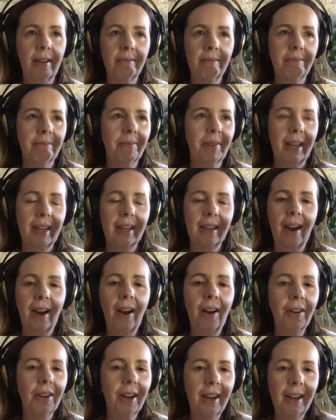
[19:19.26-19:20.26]
like
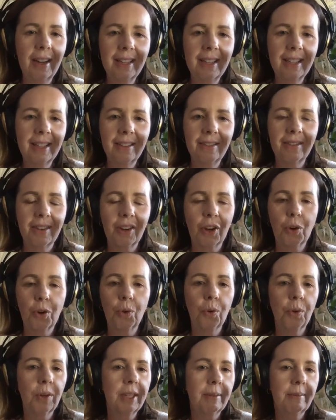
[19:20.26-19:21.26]
all kinds of
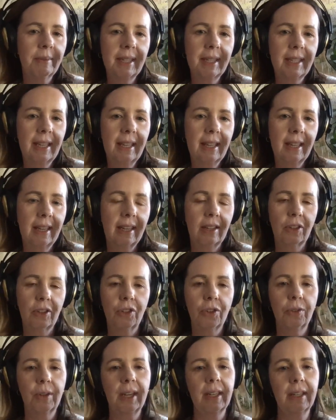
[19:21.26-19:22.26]
Christmassy things.
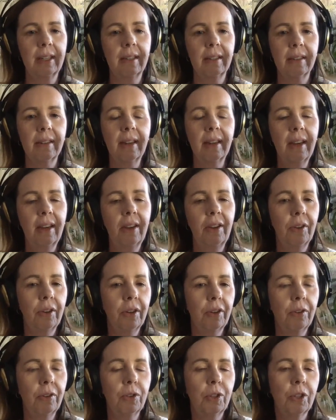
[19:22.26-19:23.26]
You can
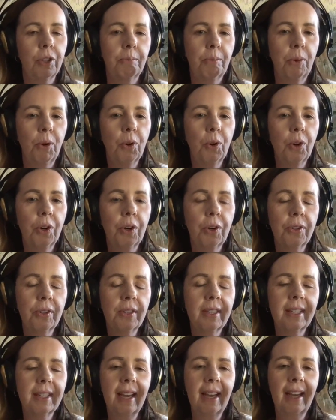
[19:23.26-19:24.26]
do
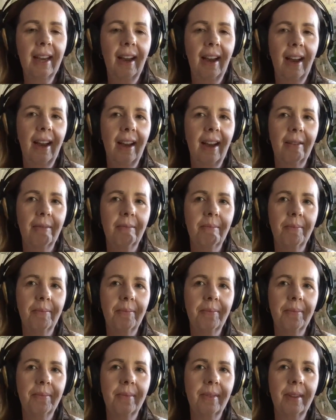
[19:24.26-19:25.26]
s'mores
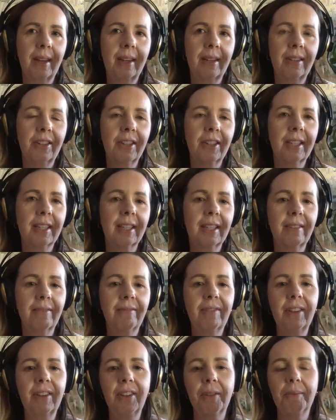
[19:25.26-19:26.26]
and just
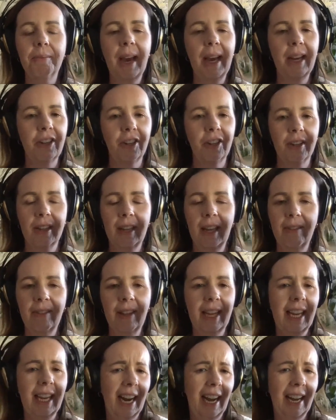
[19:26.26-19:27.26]
feel the magic. They have
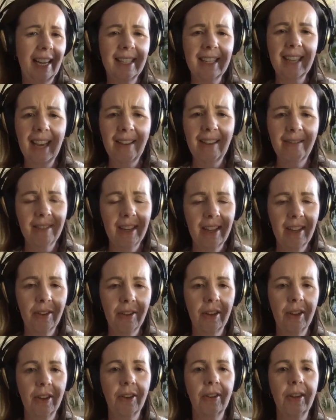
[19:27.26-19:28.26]
like an ice cave thing you
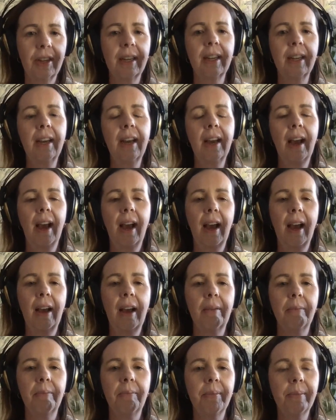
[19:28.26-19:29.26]
can go in.
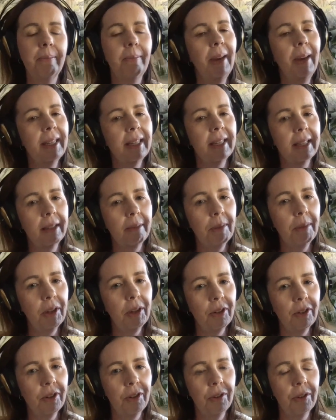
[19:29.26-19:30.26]
But similar
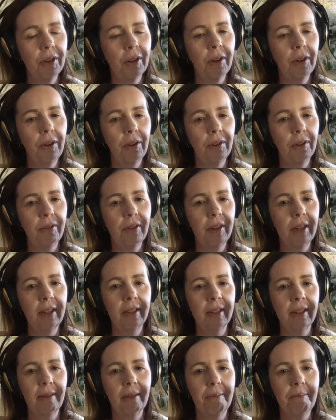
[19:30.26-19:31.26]
to the
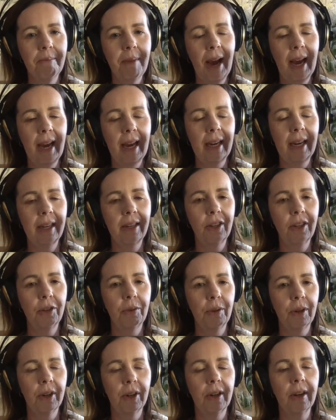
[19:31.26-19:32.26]
Goldfield Mine
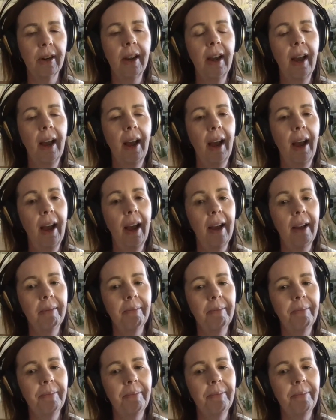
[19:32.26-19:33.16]
tour, at